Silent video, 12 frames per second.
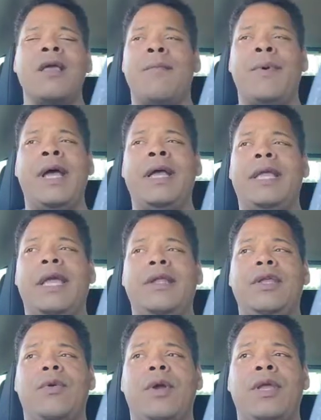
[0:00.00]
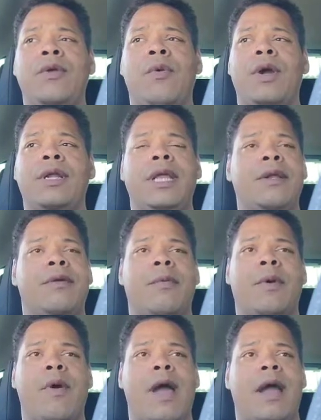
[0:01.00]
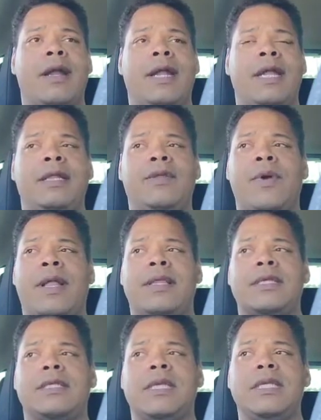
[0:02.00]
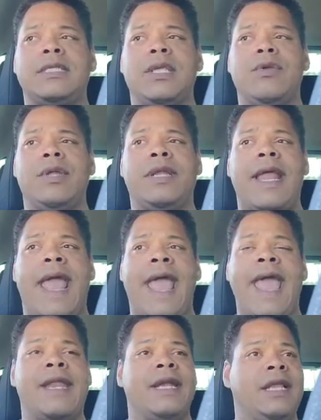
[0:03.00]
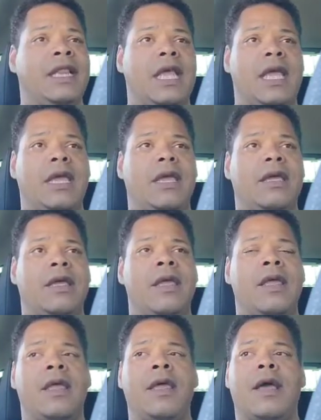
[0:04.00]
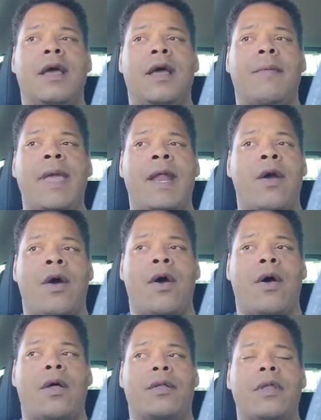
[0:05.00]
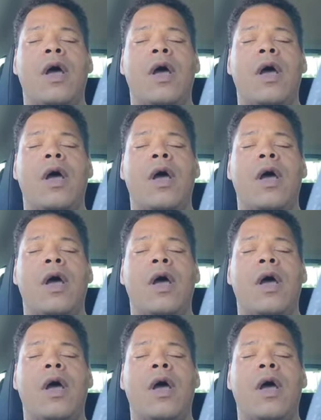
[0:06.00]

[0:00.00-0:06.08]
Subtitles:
But again, you weren't needed or required any throughout this season. You didn't add anything at all.